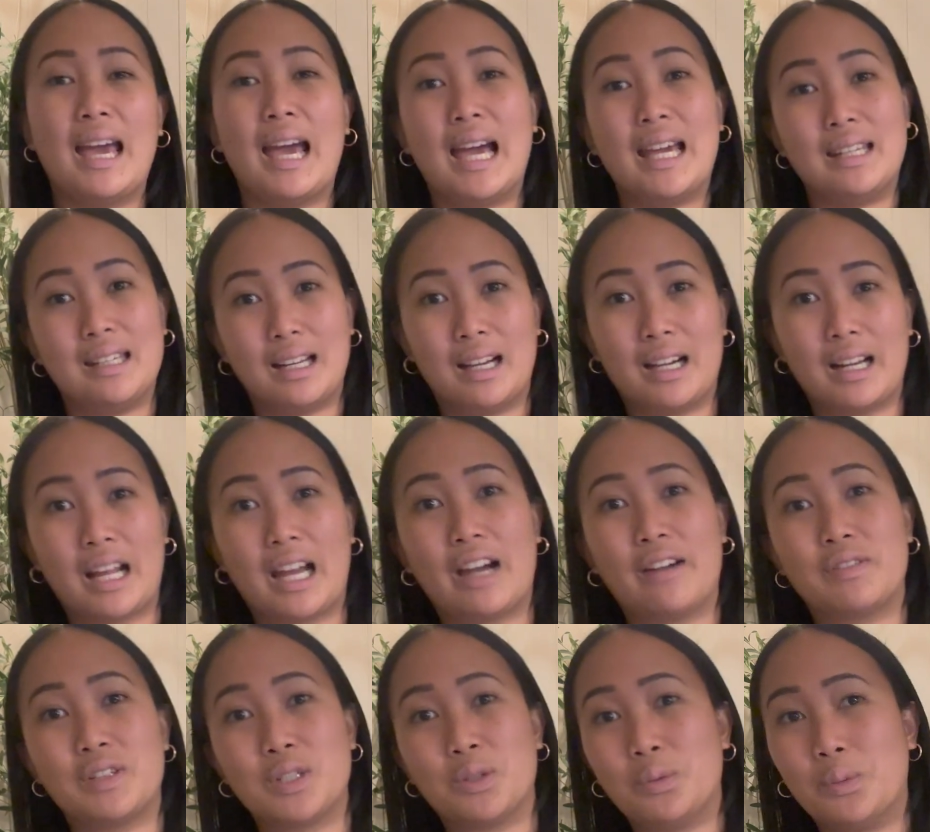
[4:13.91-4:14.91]
and not
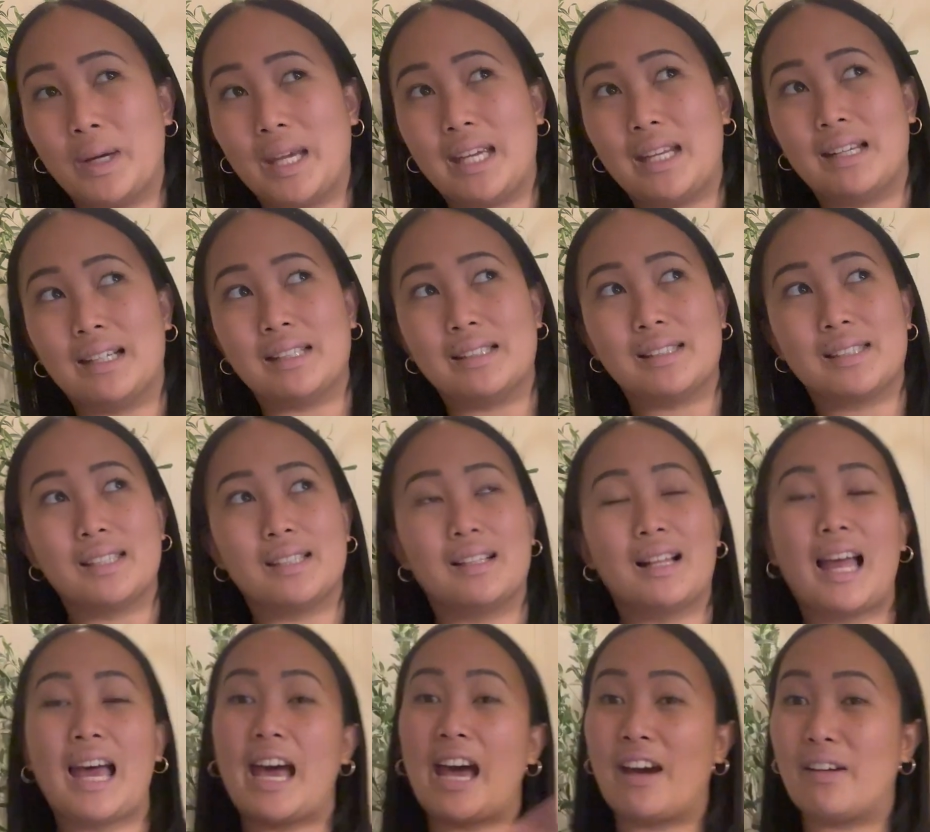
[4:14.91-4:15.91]
have to wait
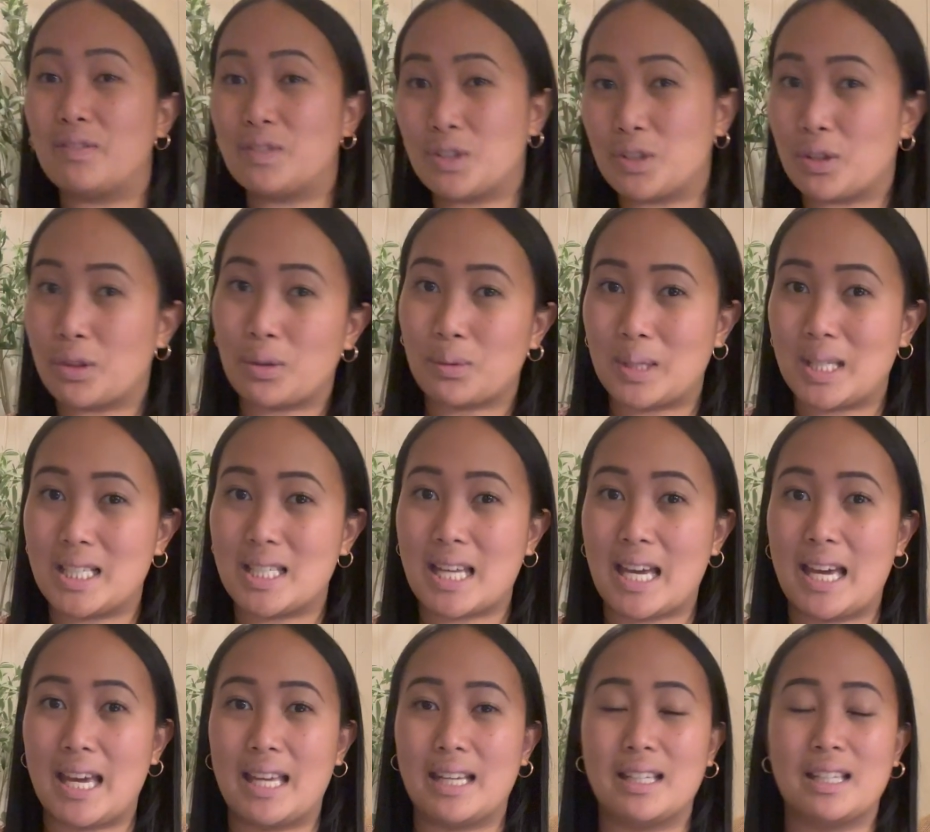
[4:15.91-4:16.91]
until after
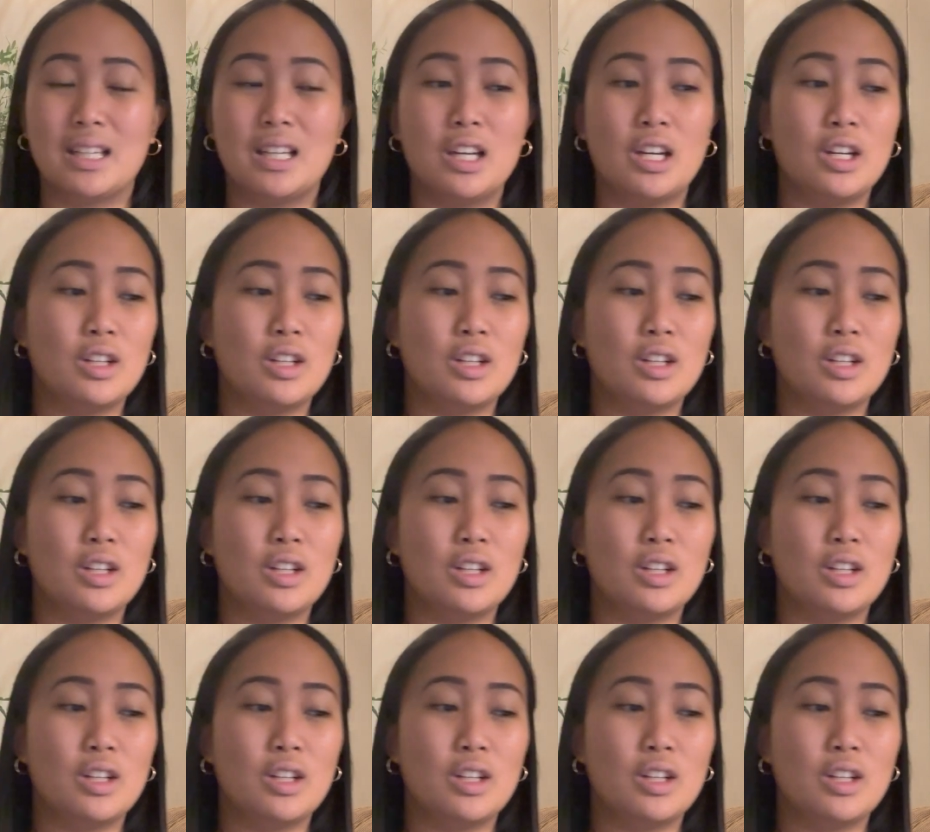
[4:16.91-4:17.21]
3:10